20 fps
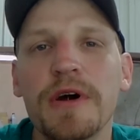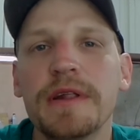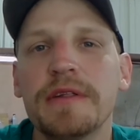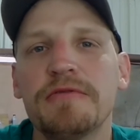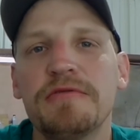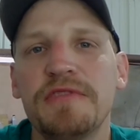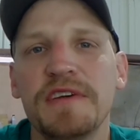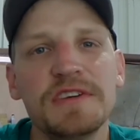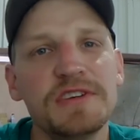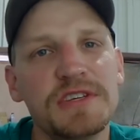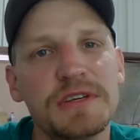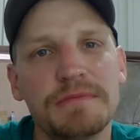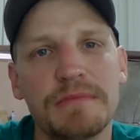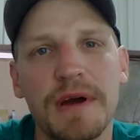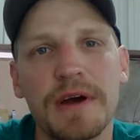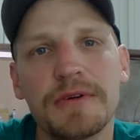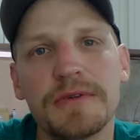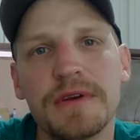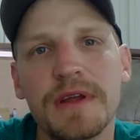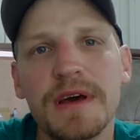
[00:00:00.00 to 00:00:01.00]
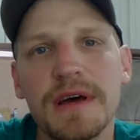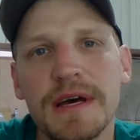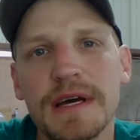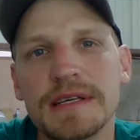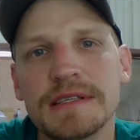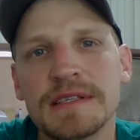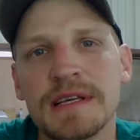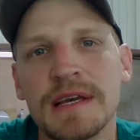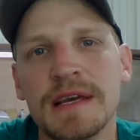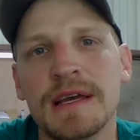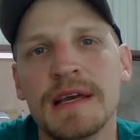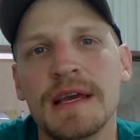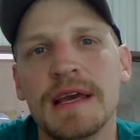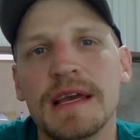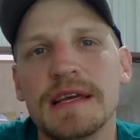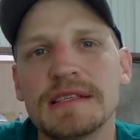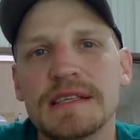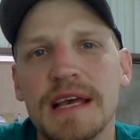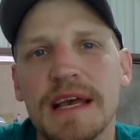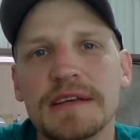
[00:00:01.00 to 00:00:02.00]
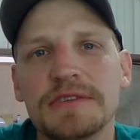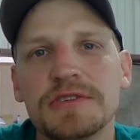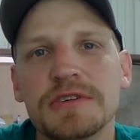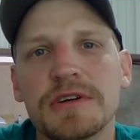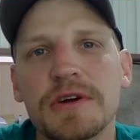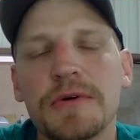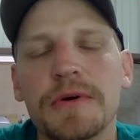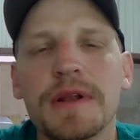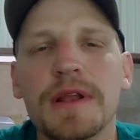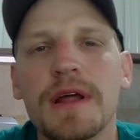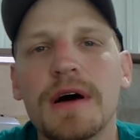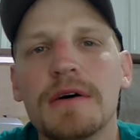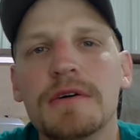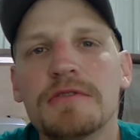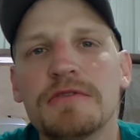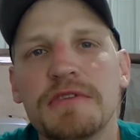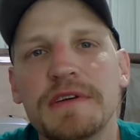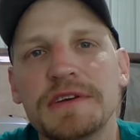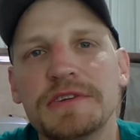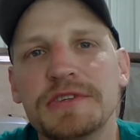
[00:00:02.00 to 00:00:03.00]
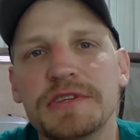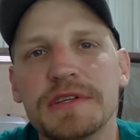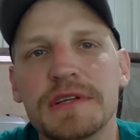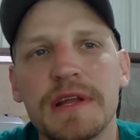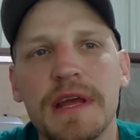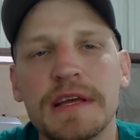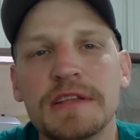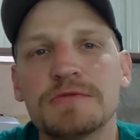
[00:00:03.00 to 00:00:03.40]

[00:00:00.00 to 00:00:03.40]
What fishing mode does is, as you're going along fishing,